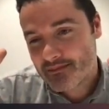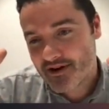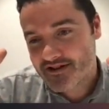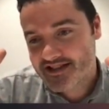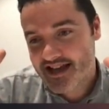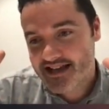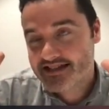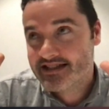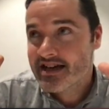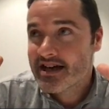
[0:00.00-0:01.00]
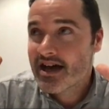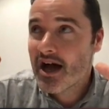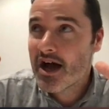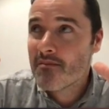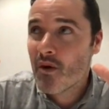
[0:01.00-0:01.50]
processed
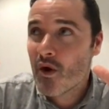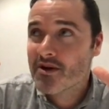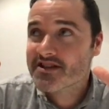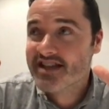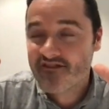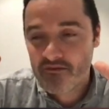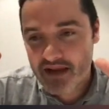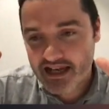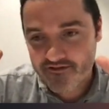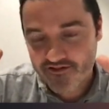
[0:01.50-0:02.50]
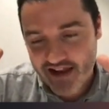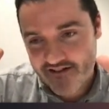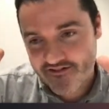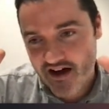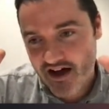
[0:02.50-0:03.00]
um, almost seven million
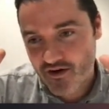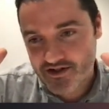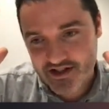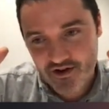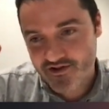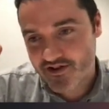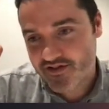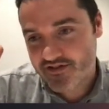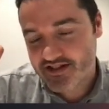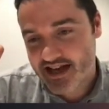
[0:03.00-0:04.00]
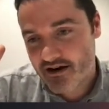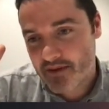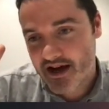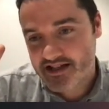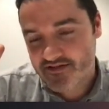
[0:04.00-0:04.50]
flat files and 150
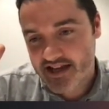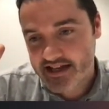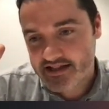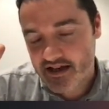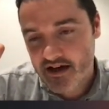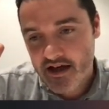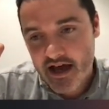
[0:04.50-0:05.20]
terabytes of data.